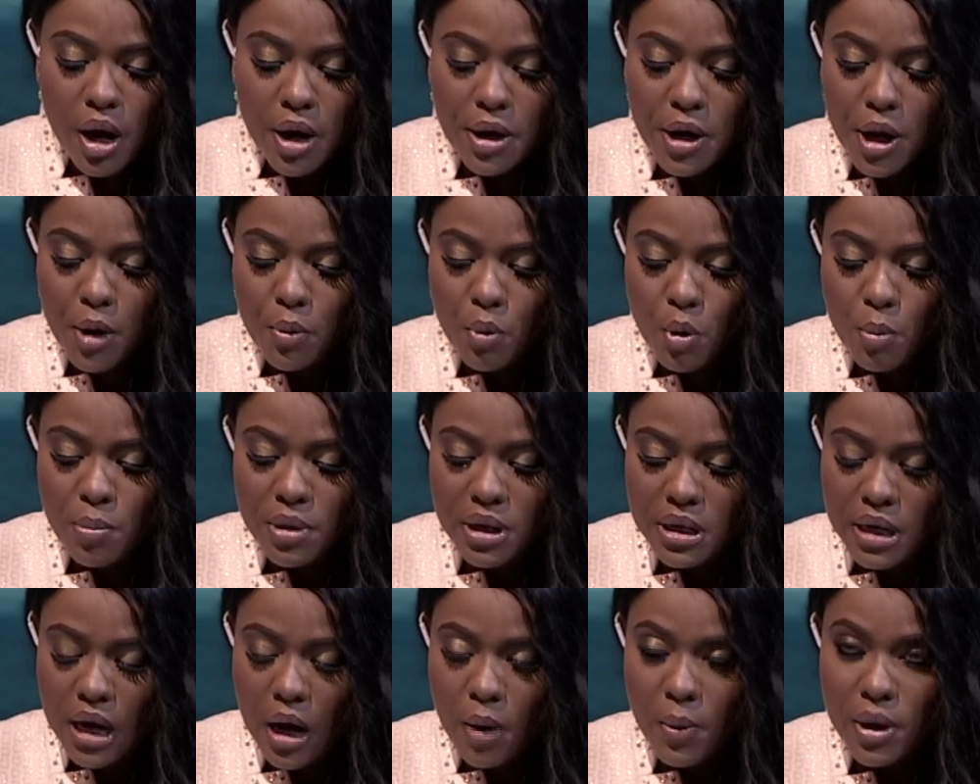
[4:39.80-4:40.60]

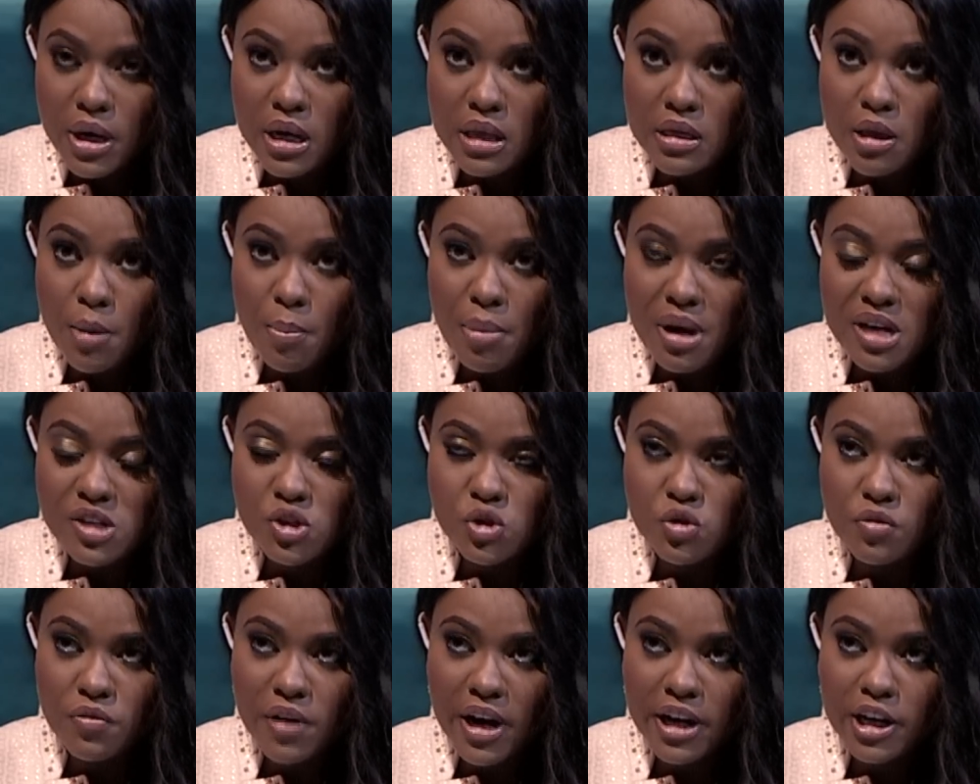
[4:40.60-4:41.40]
Nairobi now. And in the
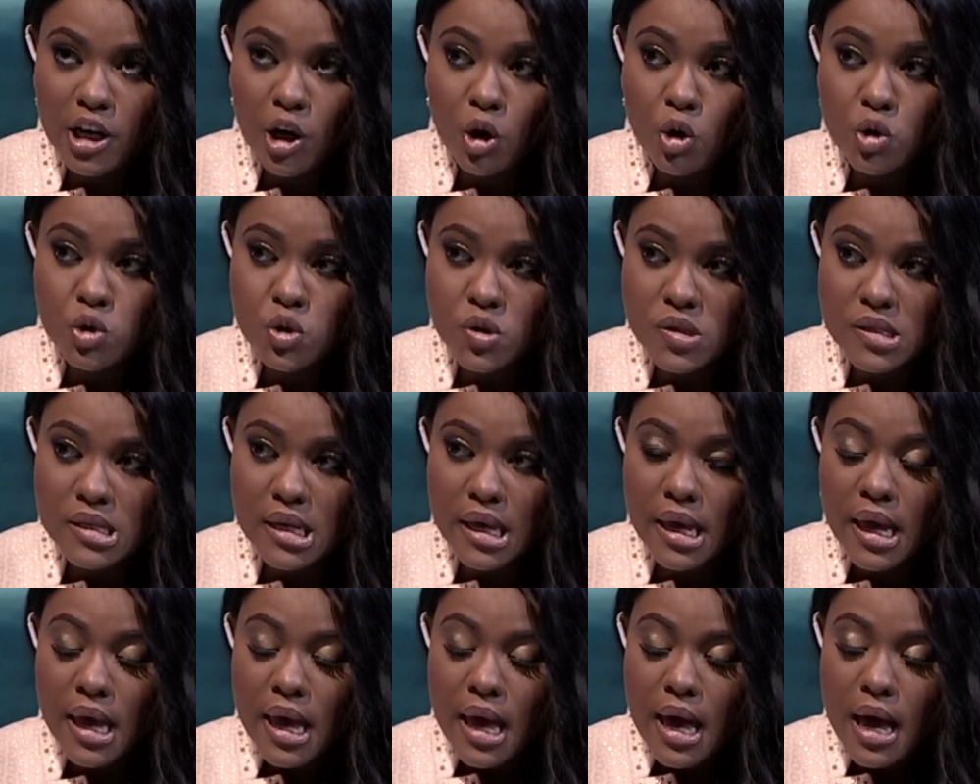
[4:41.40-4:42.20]
past, you've had a lot to
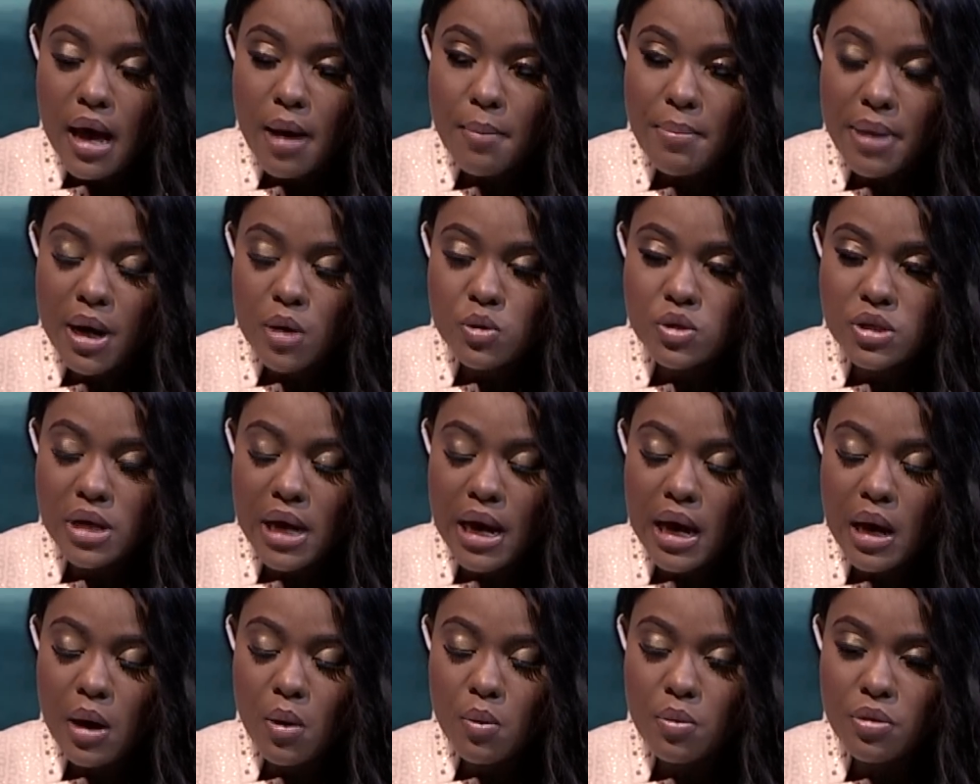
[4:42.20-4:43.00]
say about
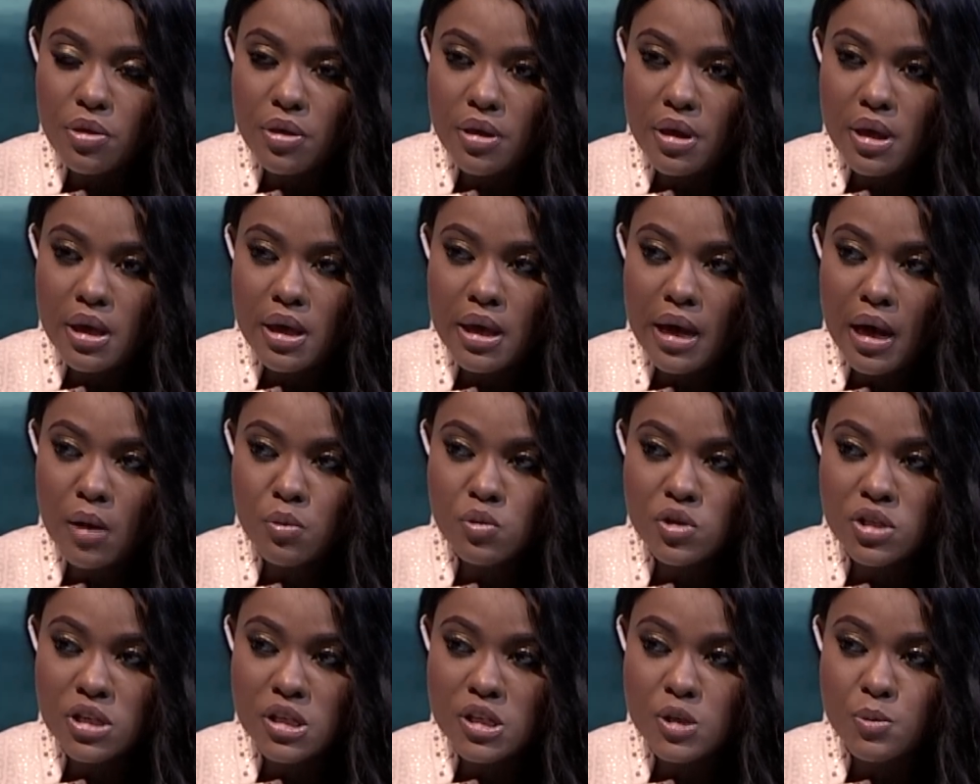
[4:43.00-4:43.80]
how the
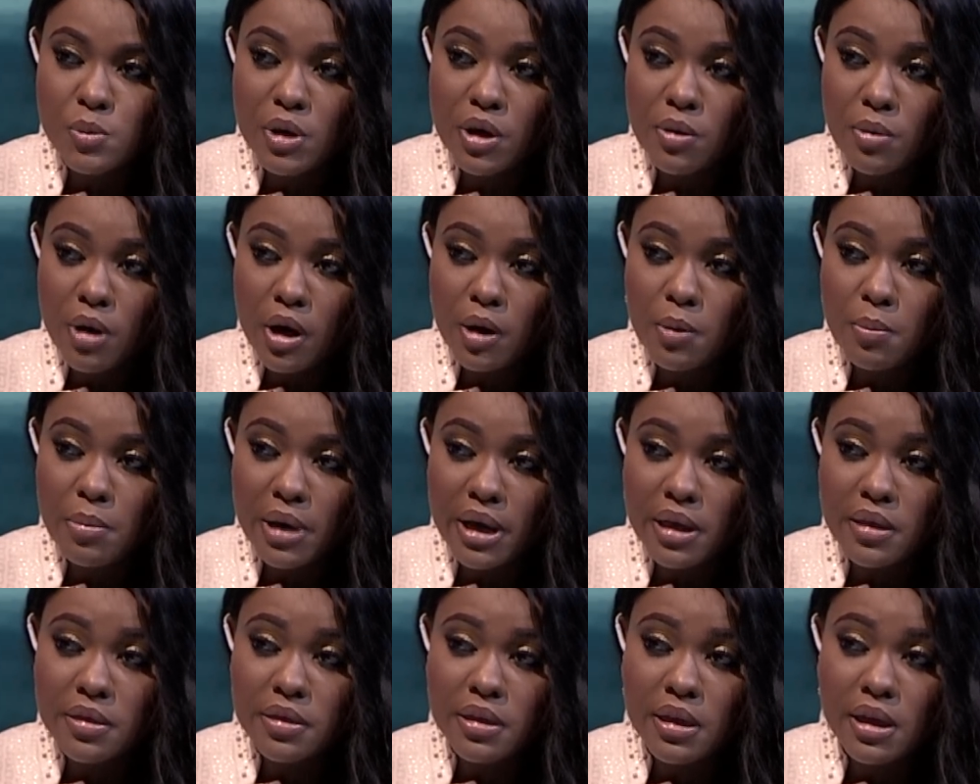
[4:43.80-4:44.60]
county is being run
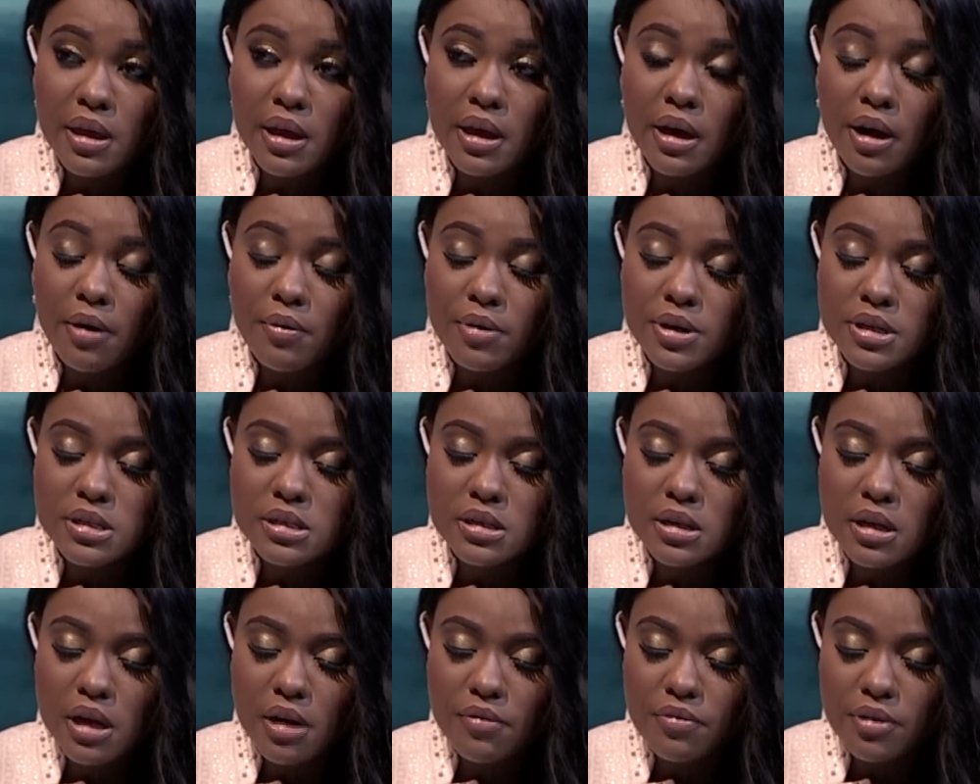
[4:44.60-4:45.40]
by the
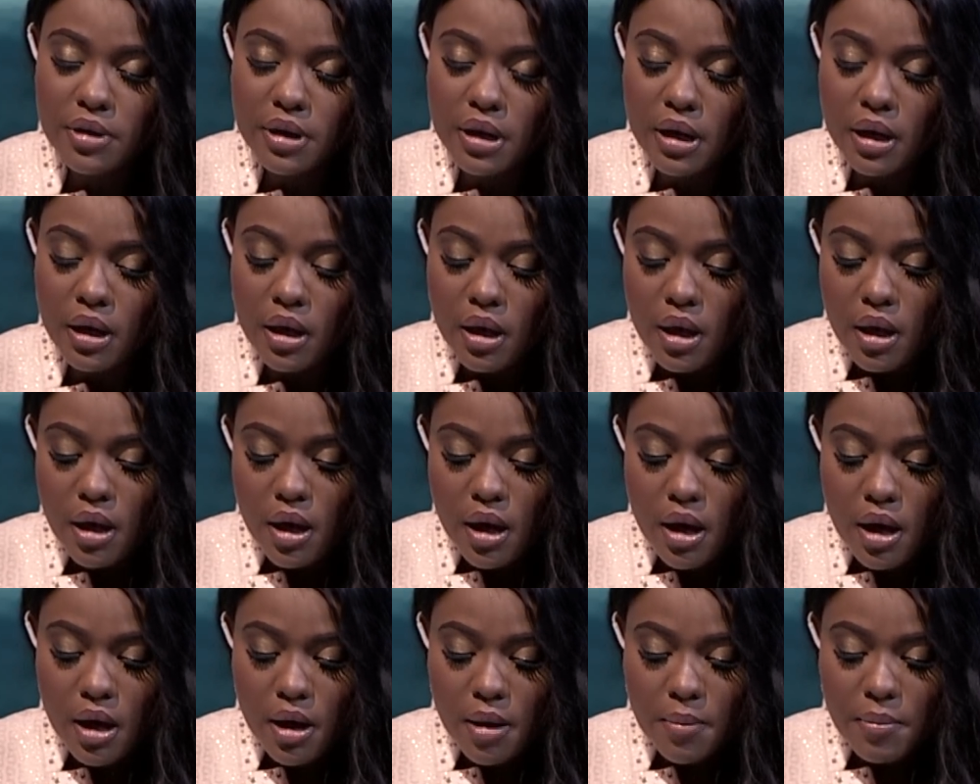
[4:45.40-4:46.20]
current governor,
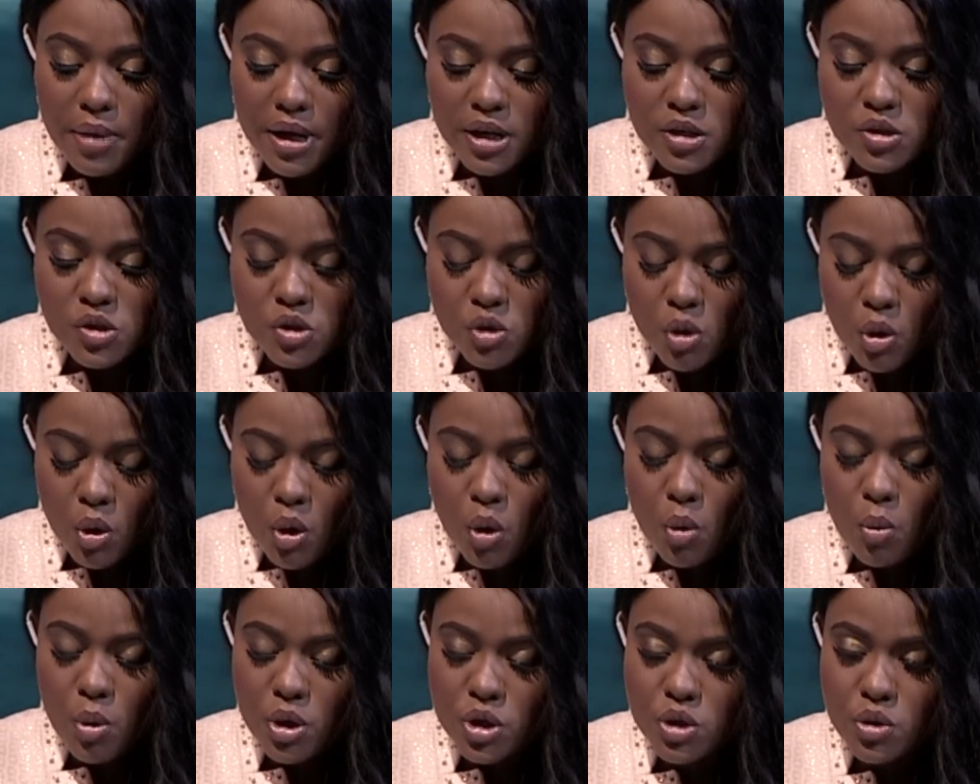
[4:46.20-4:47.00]
Mike
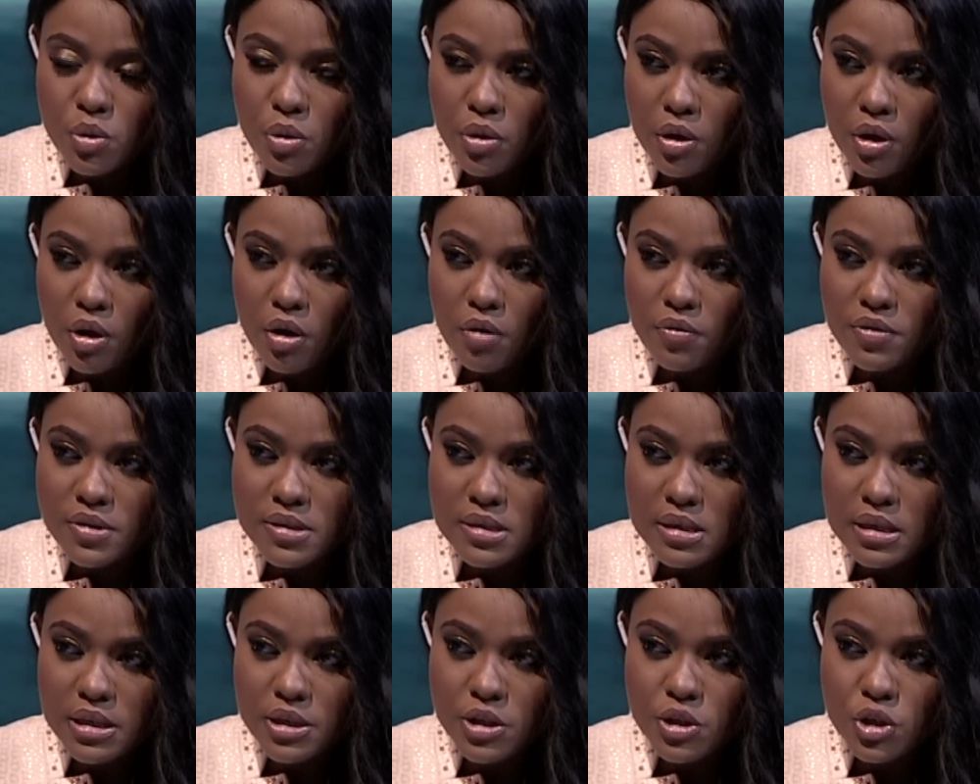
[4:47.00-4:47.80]
Sonko. What do you think of
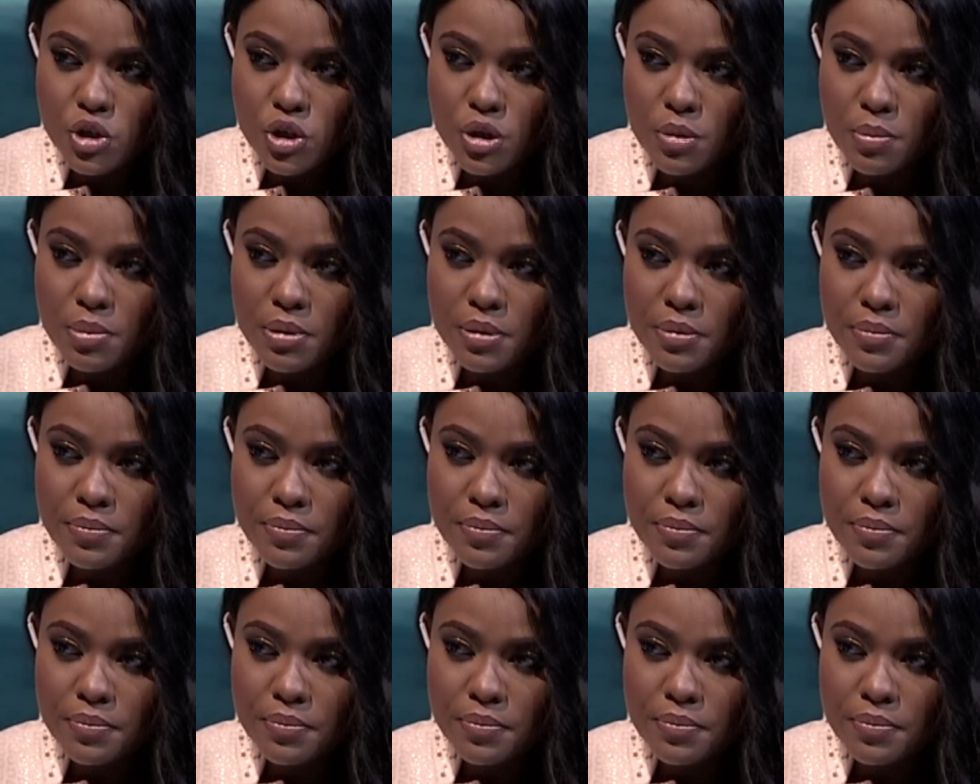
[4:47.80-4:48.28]
his leadership?